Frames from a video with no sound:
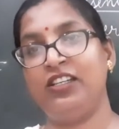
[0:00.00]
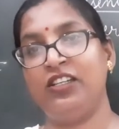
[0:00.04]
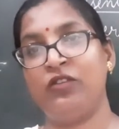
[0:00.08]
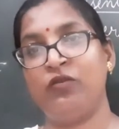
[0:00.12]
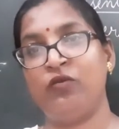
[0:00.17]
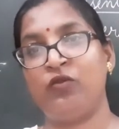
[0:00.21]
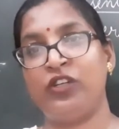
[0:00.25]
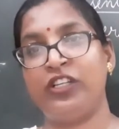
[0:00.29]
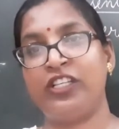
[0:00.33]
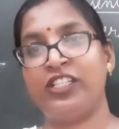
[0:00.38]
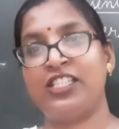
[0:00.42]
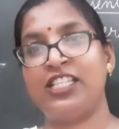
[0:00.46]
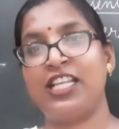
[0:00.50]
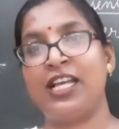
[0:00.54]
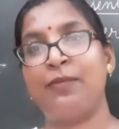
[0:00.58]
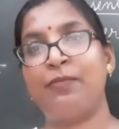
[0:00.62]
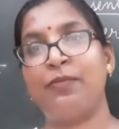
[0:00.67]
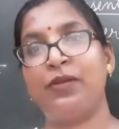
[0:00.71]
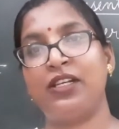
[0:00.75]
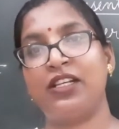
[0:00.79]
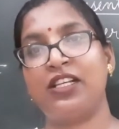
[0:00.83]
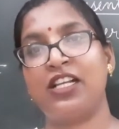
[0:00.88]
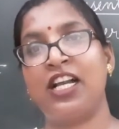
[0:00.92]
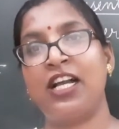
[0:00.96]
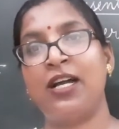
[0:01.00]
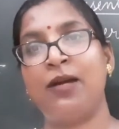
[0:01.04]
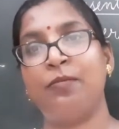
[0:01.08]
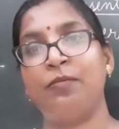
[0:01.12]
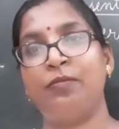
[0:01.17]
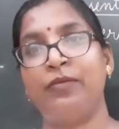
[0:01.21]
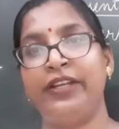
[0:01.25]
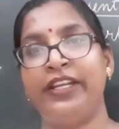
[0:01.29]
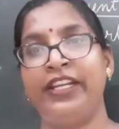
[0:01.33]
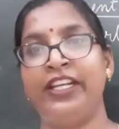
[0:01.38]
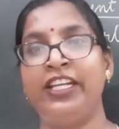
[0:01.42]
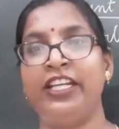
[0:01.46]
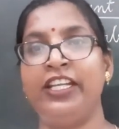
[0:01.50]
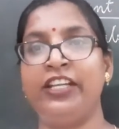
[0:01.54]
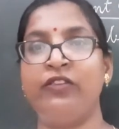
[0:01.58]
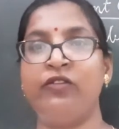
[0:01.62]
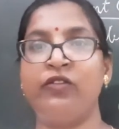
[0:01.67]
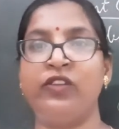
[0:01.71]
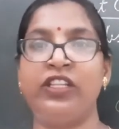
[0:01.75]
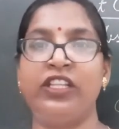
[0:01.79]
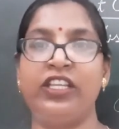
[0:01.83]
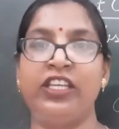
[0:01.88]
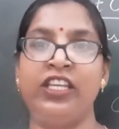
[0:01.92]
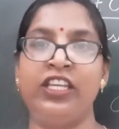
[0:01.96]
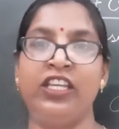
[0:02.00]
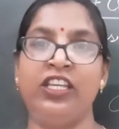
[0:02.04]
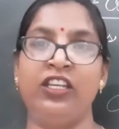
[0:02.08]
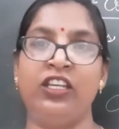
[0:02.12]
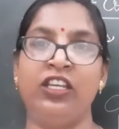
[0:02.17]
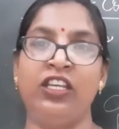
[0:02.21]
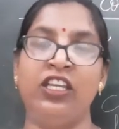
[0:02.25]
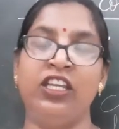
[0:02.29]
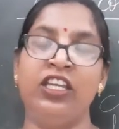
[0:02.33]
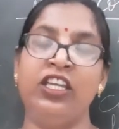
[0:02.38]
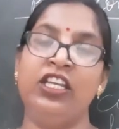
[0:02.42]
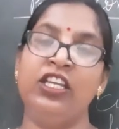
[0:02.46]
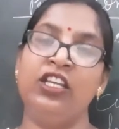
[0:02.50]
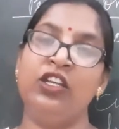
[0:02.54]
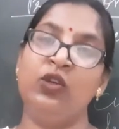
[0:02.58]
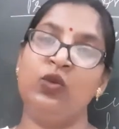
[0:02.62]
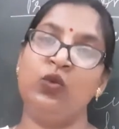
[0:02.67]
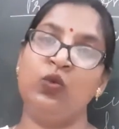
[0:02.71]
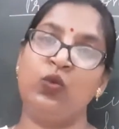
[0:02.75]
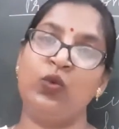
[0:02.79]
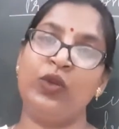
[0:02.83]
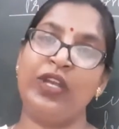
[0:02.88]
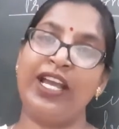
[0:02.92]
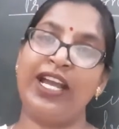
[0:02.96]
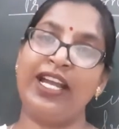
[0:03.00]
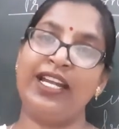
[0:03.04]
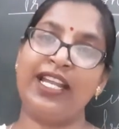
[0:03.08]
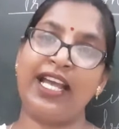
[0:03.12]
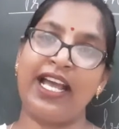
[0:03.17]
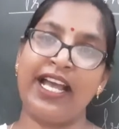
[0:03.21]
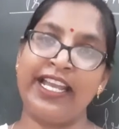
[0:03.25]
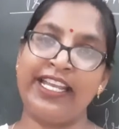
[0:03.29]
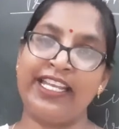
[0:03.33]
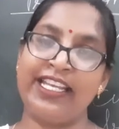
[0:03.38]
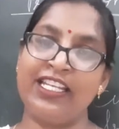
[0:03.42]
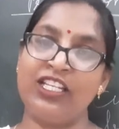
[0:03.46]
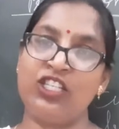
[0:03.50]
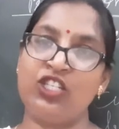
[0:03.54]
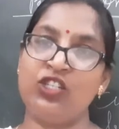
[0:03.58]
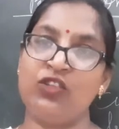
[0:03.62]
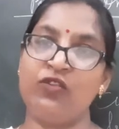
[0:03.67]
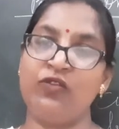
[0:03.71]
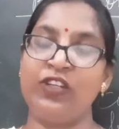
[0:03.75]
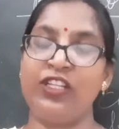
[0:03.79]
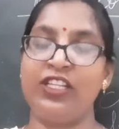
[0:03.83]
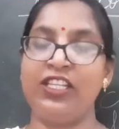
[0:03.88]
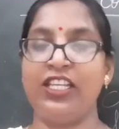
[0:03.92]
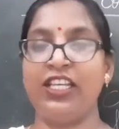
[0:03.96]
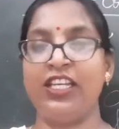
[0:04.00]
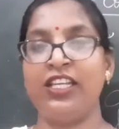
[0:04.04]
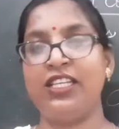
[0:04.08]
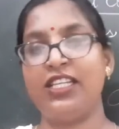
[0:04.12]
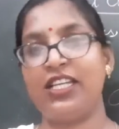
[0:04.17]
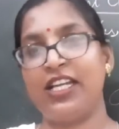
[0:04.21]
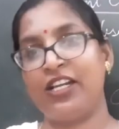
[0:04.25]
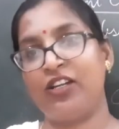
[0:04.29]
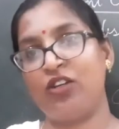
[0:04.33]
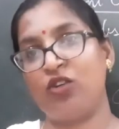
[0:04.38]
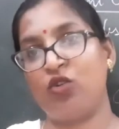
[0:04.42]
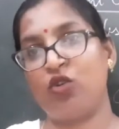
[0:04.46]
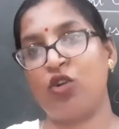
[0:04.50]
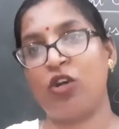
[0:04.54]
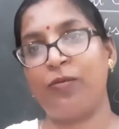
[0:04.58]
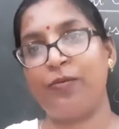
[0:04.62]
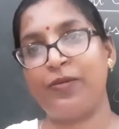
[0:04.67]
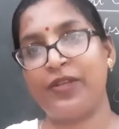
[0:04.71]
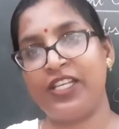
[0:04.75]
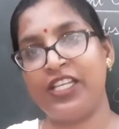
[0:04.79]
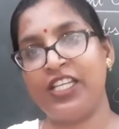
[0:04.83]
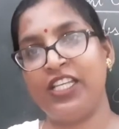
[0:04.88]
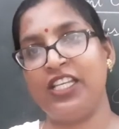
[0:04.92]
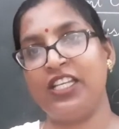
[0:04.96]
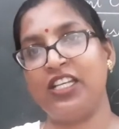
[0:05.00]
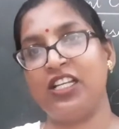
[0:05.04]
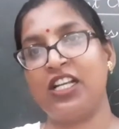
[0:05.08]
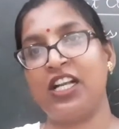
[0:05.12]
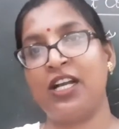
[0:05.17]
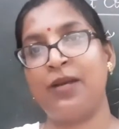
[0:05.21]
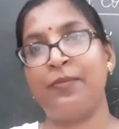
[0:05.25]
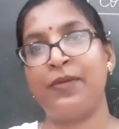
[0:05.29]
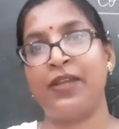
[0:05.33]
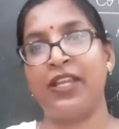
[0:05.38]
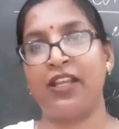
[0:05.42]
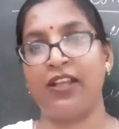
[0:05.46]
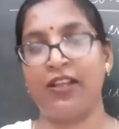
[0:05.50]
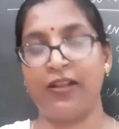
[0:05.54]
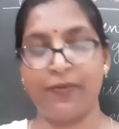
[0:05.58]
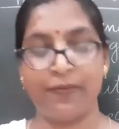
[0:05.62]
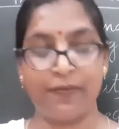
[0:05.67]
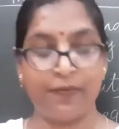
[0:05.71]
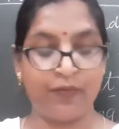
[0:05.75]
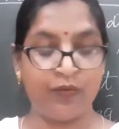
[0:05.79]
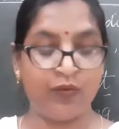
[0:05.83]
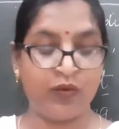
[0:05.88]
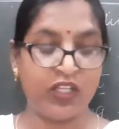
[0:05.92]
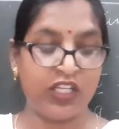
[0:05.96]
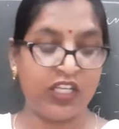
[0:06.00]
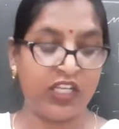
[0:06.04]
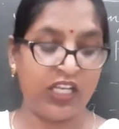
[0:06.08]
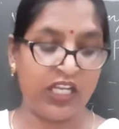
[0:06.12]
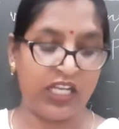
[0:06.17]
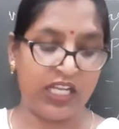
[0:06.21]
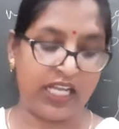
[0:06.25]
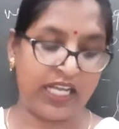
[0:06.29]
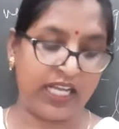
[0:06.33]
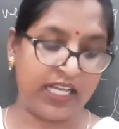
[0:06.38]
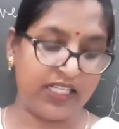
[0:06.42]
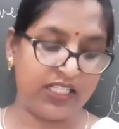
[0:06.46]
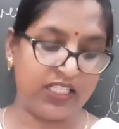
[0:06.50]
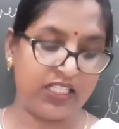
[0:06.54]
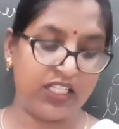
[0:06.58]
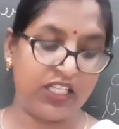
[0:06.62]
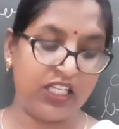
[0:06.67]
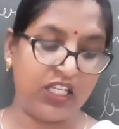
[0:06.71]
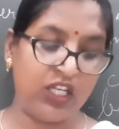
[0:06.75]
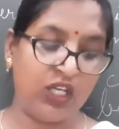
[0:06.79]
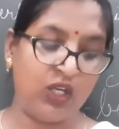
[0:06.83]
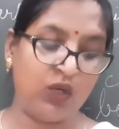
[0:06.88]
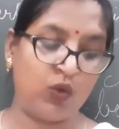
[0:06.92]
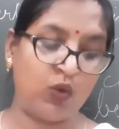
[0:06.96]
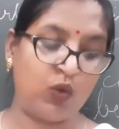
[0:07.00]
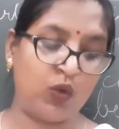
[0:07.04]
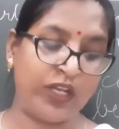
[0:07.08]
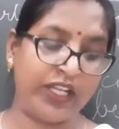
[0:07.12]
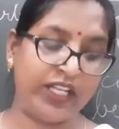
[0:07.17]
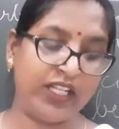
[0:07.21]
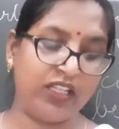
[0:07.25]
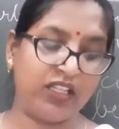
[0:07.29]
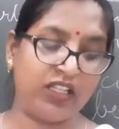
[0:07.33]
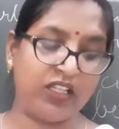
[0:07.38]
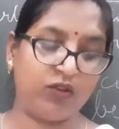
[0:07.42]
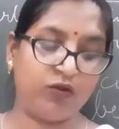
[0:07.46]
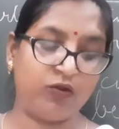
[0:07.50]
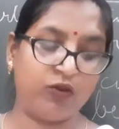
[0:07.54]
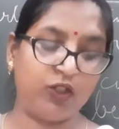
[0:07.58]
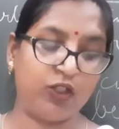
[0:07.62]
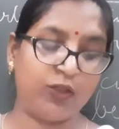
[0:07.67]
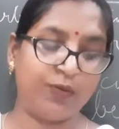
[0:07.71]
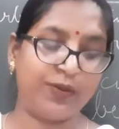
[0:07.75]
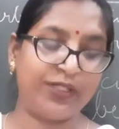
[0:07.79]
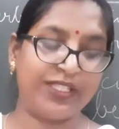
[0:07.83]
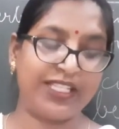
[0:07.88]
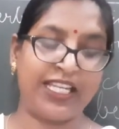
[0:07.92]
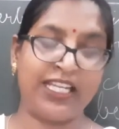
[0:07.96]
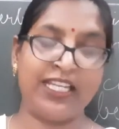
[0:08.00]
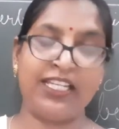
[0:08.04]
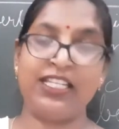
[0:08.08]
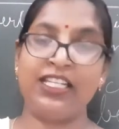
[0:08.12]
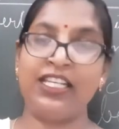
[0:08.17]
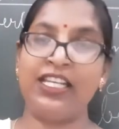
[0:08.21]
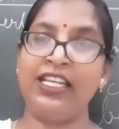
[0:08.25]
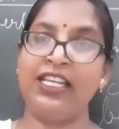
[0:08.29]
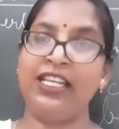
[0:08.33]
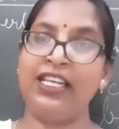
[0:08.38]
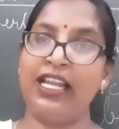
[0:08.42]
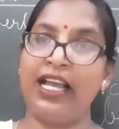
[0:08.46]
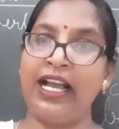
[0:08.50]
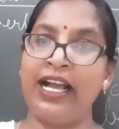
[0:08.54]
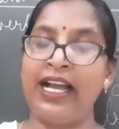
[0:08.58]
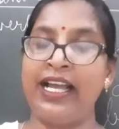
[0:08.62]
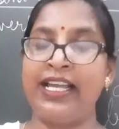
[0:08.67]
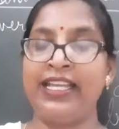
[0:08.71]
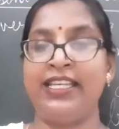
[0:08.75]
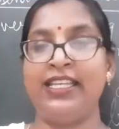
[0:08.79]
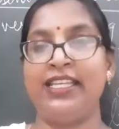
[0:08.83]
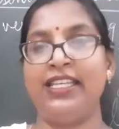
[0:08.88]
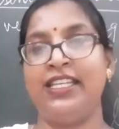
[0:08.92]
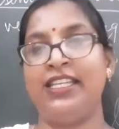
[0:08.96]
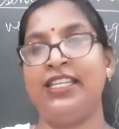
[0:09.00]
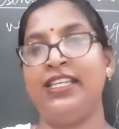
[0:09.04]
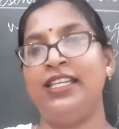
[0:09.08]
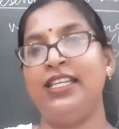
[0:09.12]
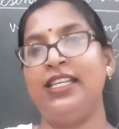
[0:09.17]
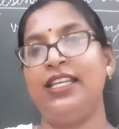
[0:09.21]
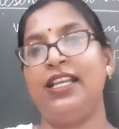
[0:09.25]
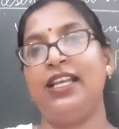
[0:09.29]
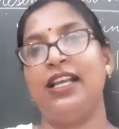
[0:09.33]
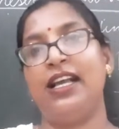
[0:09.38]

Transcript: For example, come ending with E. We add ing with it and drop E, coming. And when the verbs ending in IE